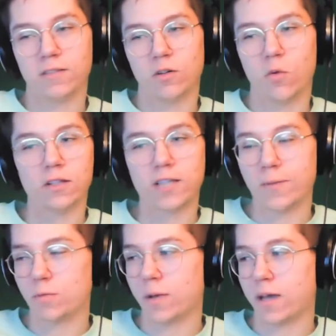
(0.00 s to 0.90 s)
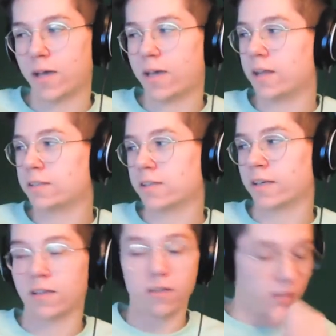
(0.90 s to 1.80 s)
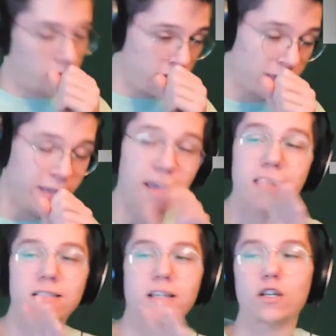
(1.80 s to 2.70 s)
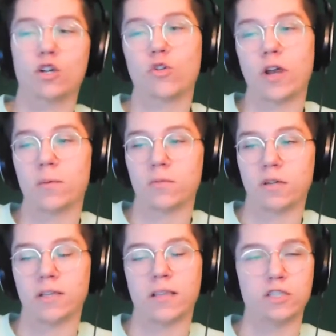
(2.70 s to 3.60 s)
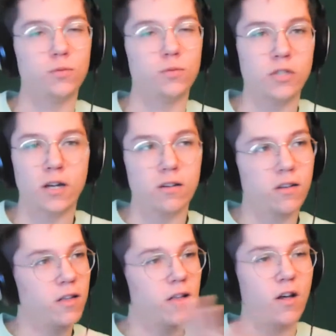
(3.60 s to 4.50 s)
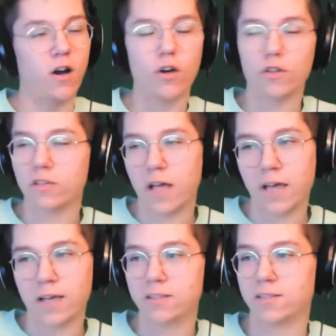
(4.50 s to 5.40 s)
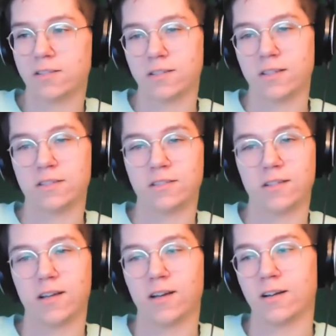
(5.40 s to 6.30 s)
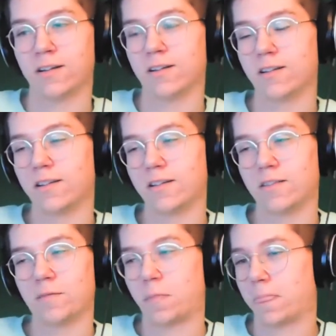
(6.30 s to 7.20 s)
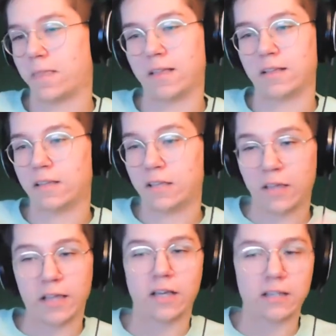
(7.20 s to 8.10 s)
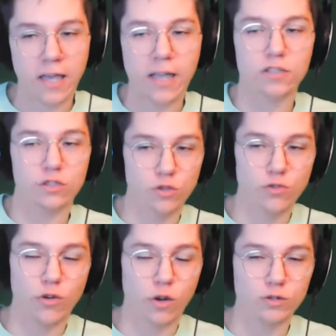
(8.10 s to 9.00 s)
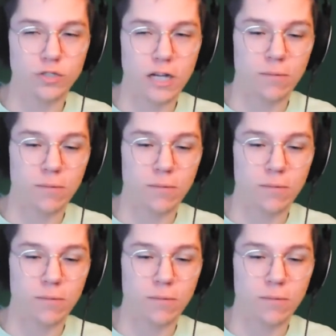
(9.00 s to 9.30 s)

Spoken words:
One time you buy it, and it's like it is incredible. It like smooths out all your lines, and it's it like attaches to Photoshop.